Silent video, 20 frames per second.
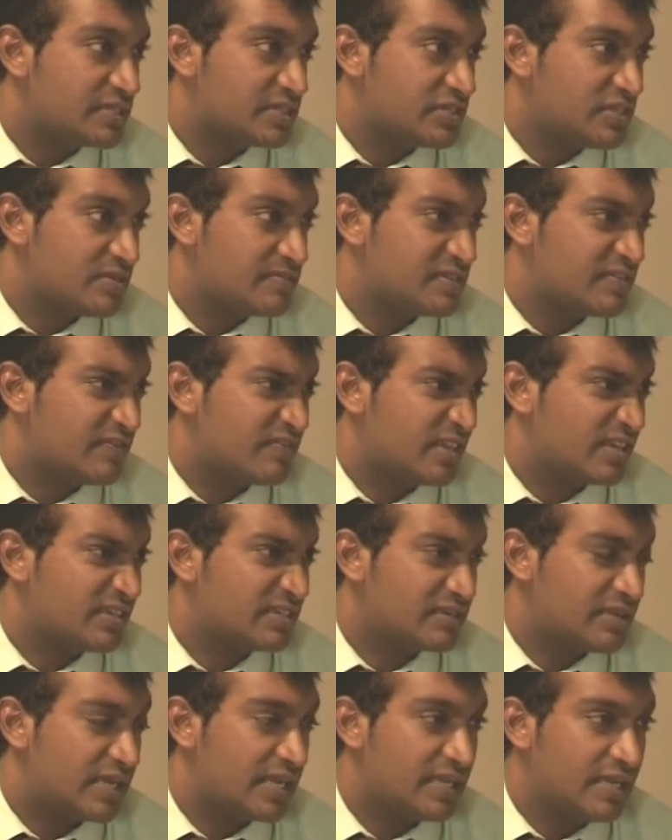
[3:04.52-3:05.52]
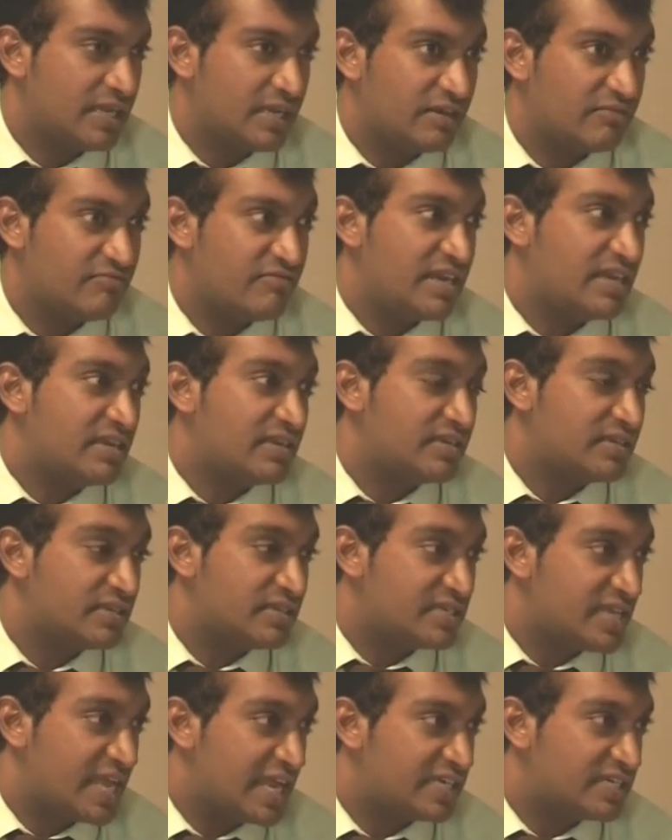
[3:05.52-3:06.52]
in terms of things like retina
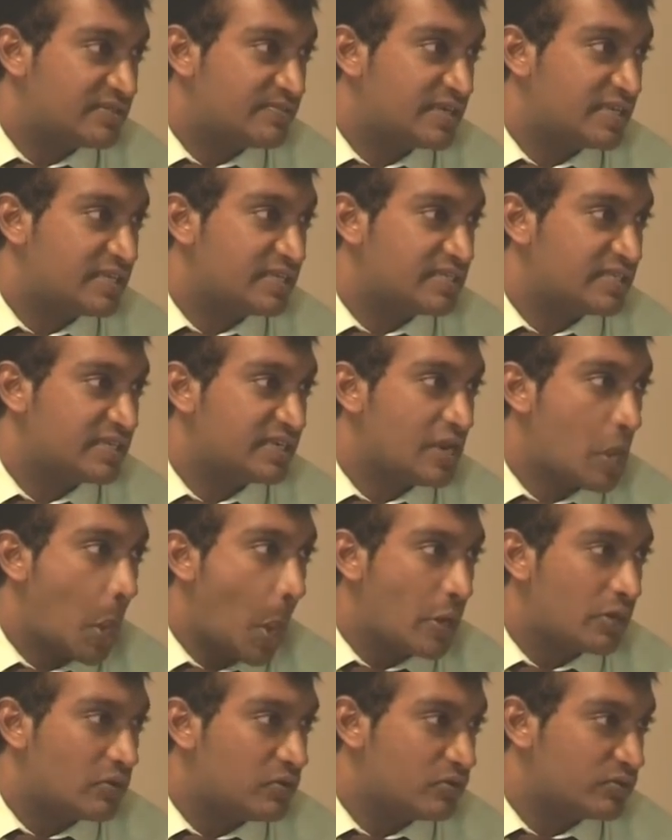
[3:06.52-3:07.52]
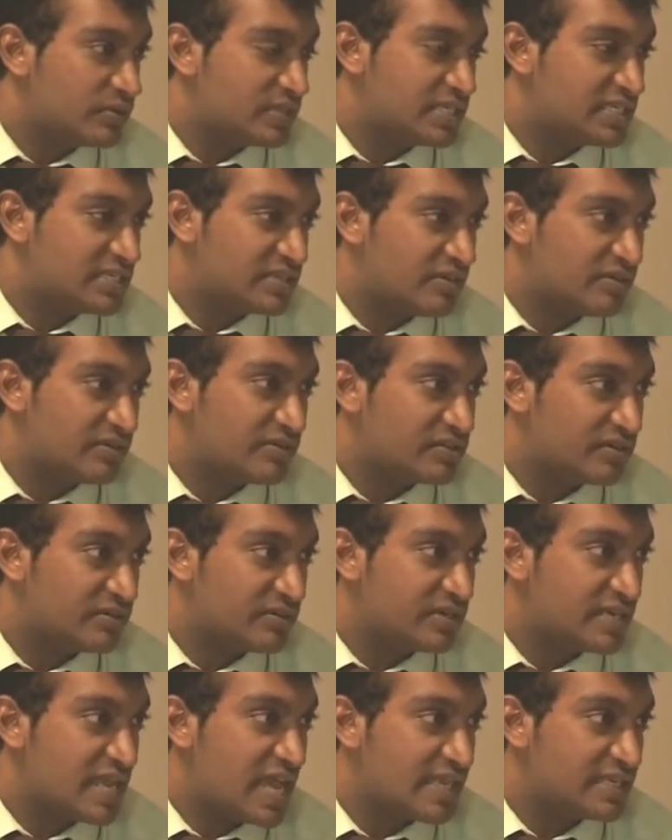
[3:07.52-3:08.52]
detachments and all these kind of sort
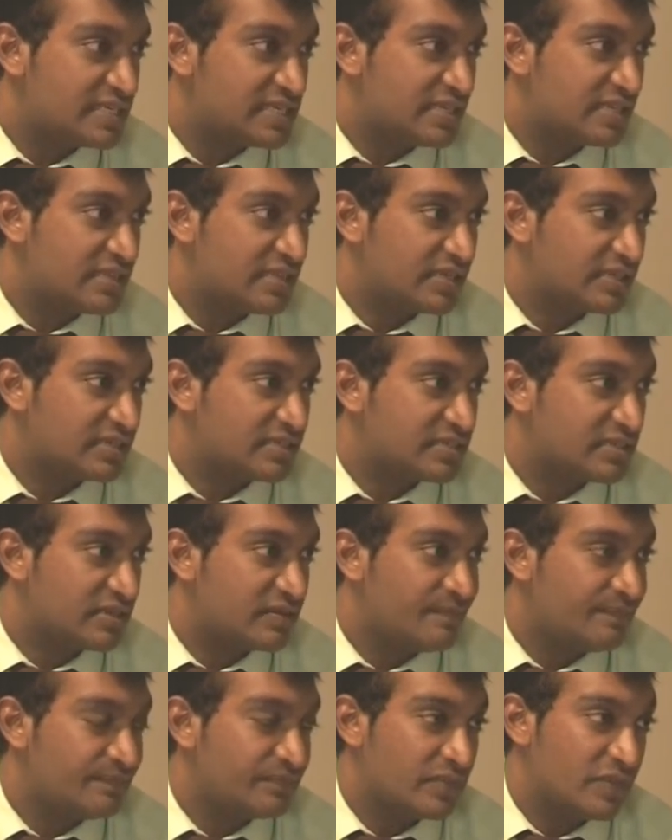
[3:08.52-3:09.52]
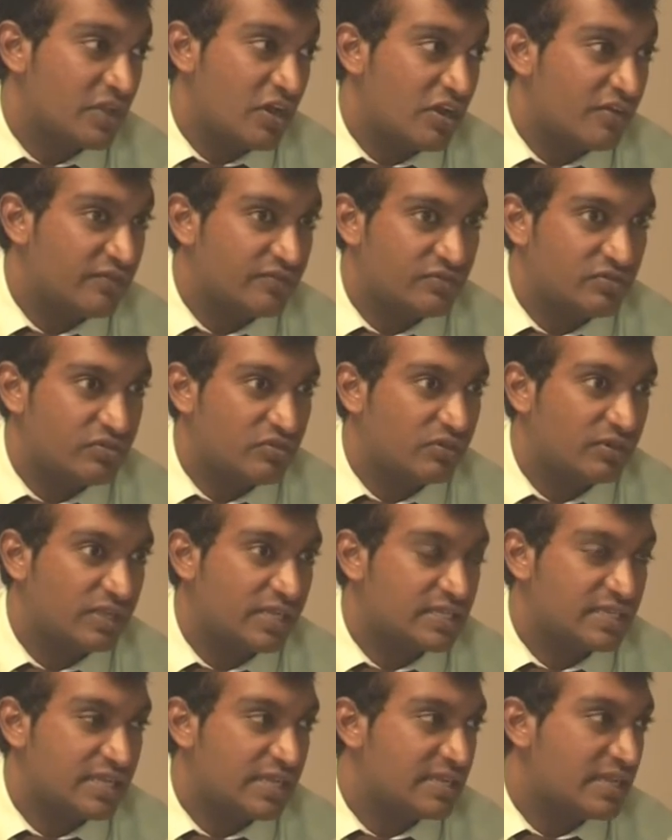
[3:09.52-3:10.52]
of nasty things. So overall,
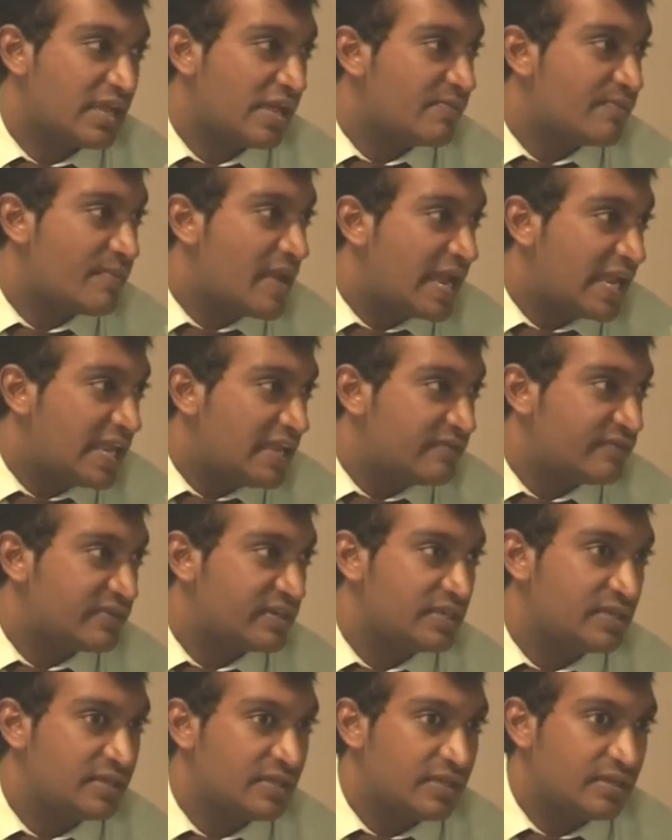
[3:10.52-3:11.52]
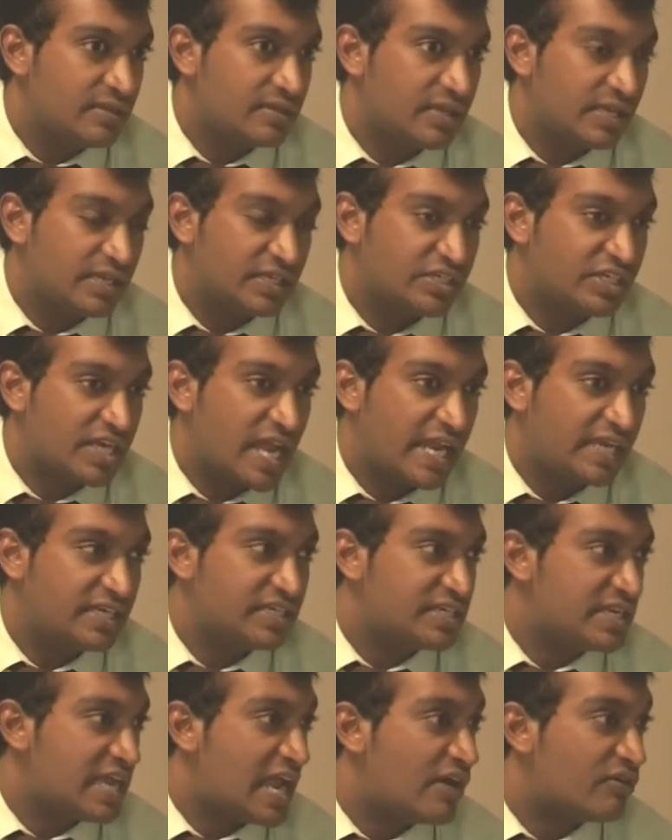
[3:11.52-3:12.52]
it may even
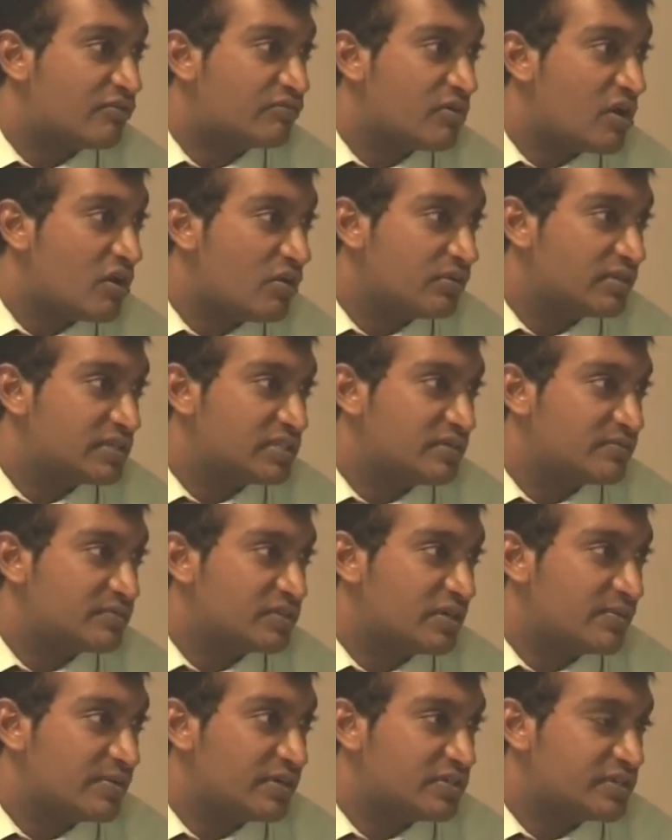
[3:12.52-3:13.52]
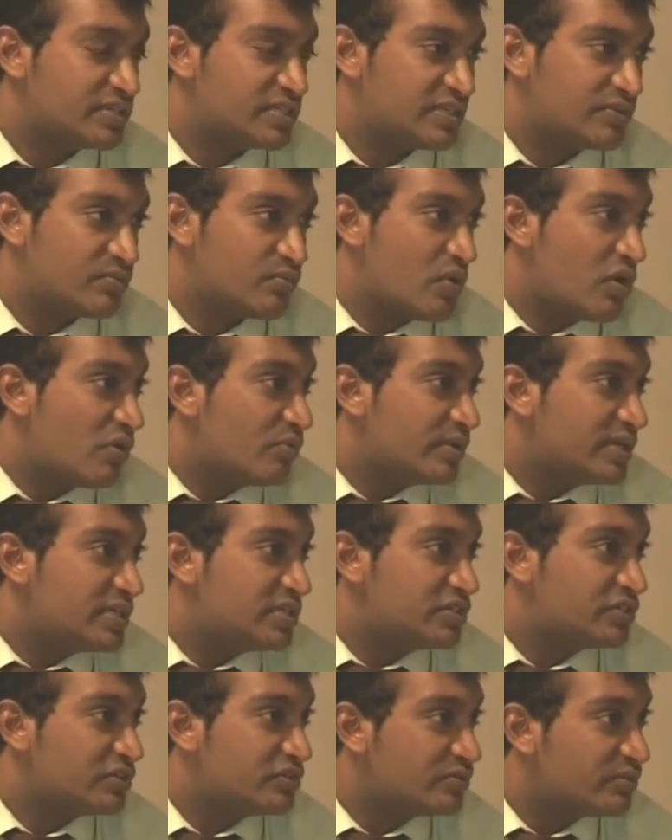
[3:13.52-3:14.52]
change our role as optometrists and what we
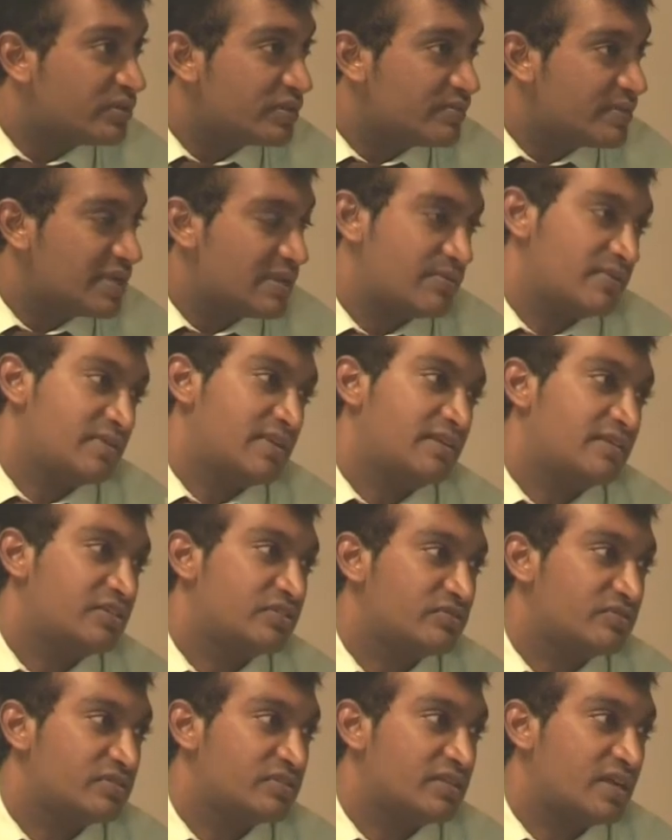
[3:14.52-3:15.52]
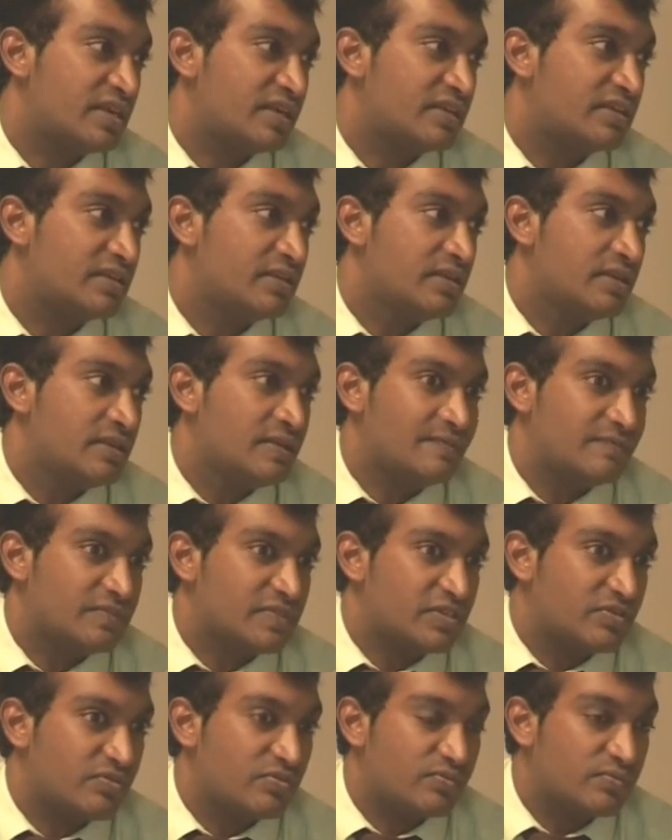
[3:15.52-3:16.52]
do with people that are short-sighted.
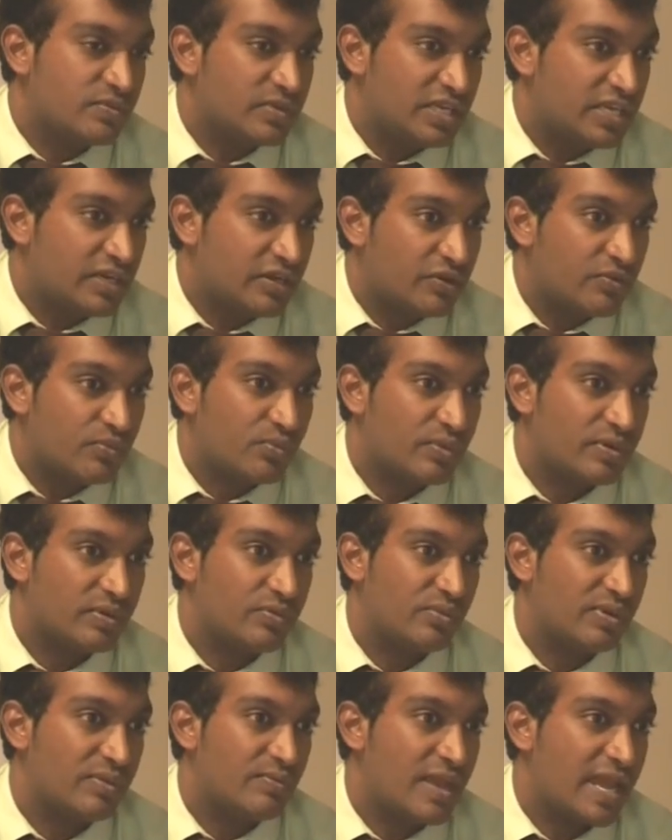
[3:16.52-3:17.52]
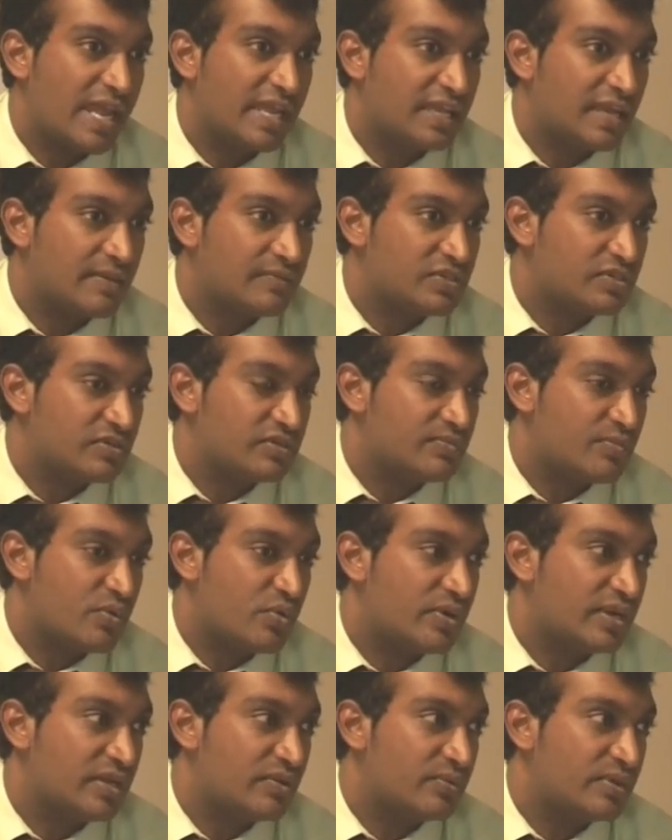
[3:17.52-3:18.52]
So, you know, we may come to a
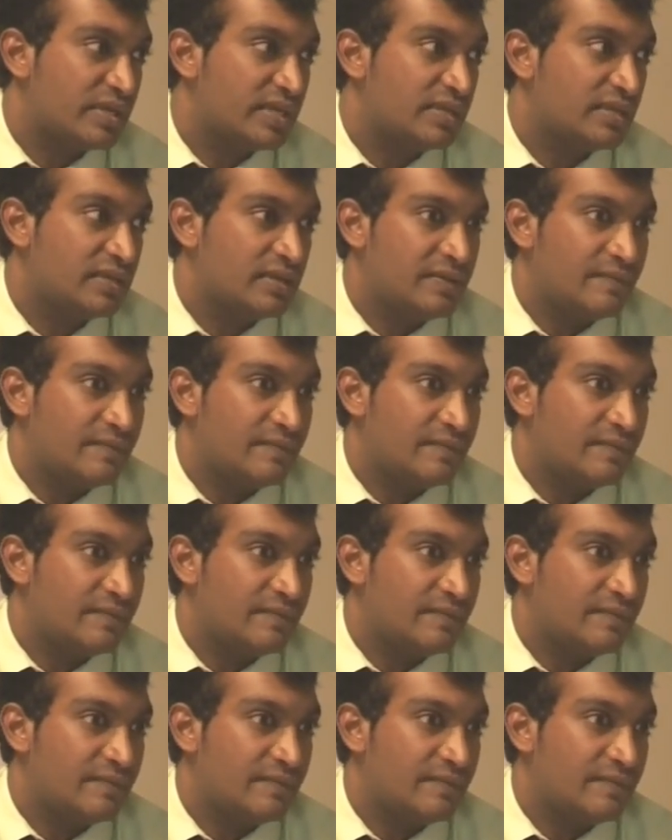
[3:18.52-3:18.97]
point where